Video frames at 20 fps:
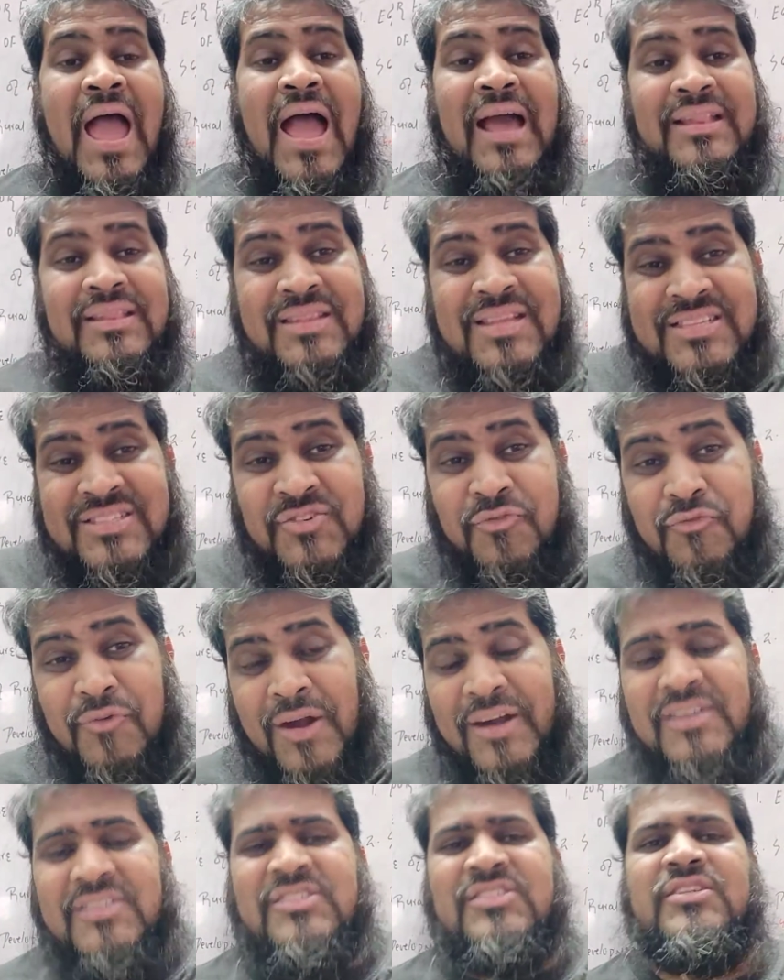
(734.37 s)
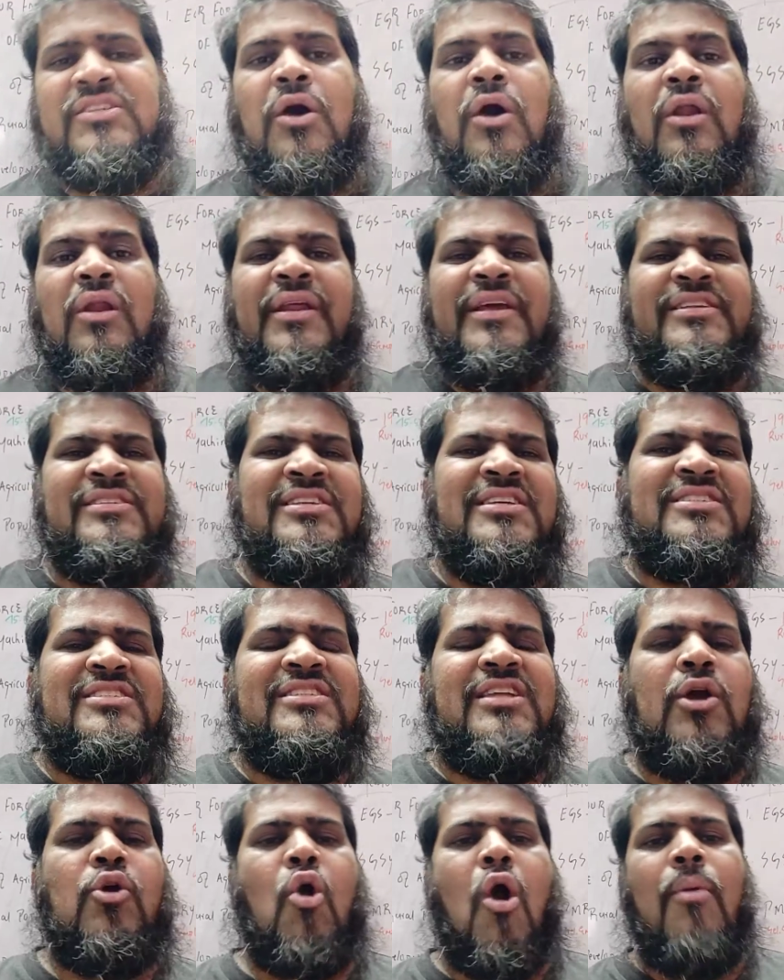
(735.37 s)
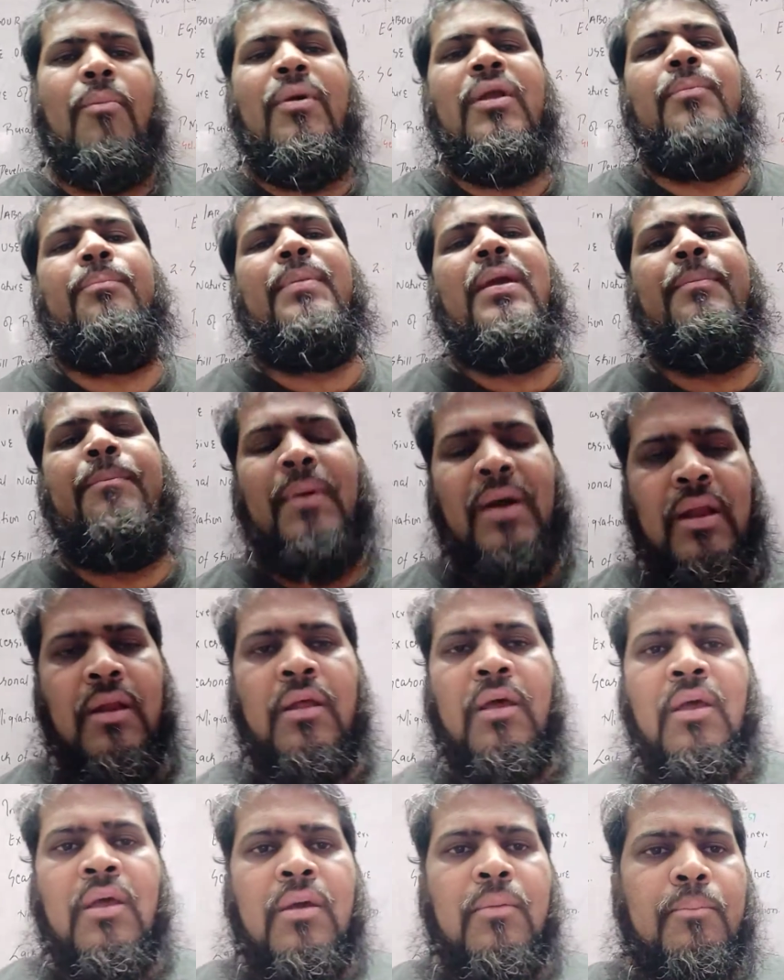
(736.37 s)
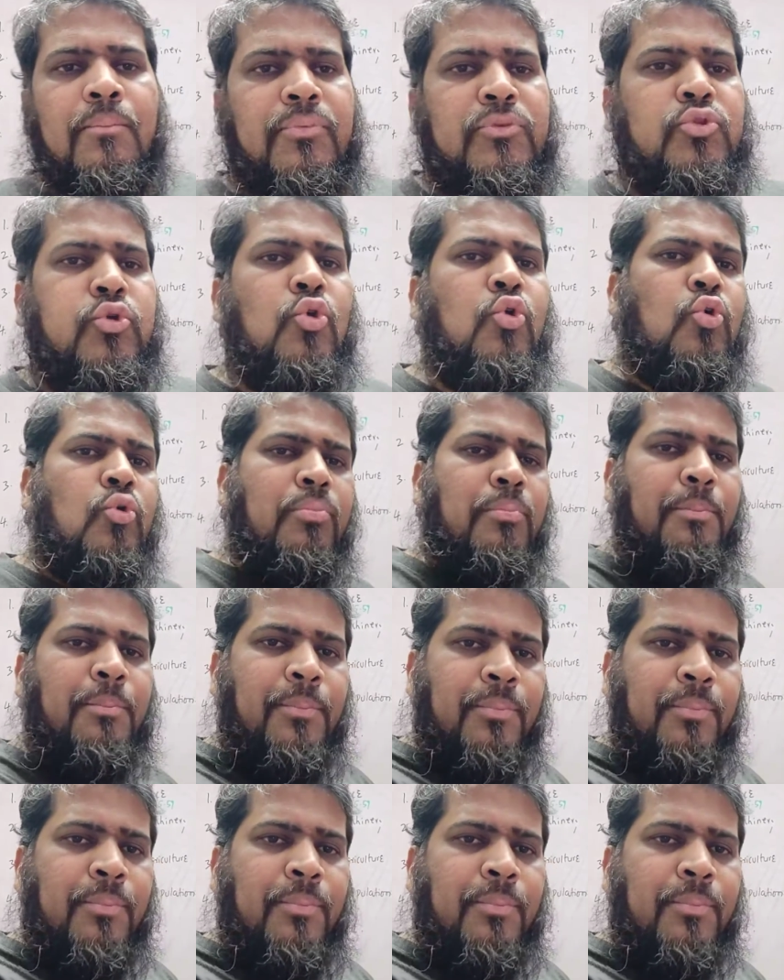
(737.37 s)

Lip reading: And this funds reaches the common people through